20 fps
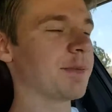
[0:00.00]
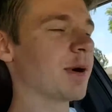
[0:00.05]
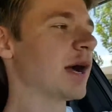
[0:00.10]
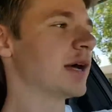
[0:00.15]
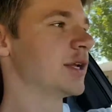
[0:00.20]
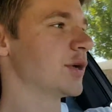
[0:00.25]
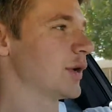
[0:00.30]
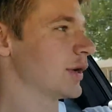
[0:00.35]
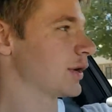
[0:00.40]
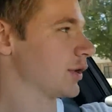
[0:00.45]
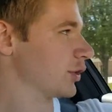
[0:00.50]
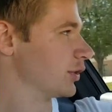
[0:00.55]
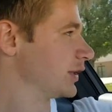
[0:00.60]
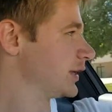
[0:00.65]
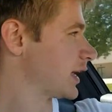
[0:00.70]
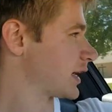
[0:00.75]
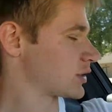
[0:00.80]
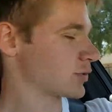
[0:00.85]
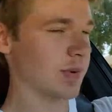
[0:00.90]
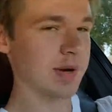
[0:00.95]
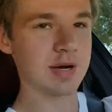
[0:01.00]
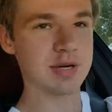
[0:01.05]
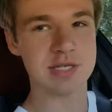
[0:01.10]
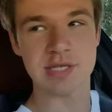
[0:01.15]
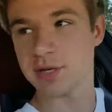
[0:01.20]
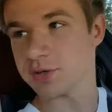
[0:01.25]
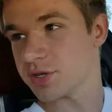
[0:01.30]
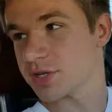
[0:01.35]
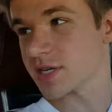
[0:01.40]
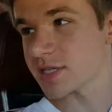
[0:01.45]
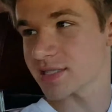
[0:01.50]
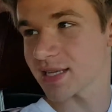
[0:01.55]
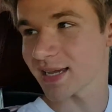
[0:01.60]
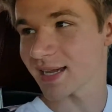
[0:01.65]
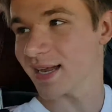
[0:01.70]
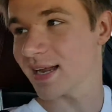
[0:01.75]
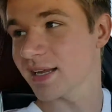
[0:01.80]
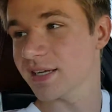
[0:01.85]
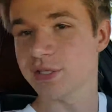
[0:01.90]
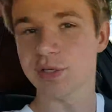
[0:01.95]
I'll probably do it early next week or so just because
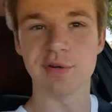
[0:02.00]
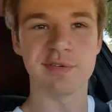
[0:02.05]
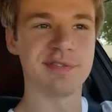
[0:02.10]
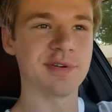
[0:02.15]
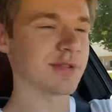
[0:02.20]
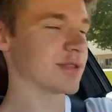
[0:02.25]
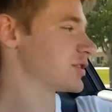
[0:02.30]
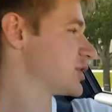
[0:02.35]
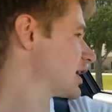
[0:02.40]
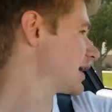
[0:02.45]
I gotta do a few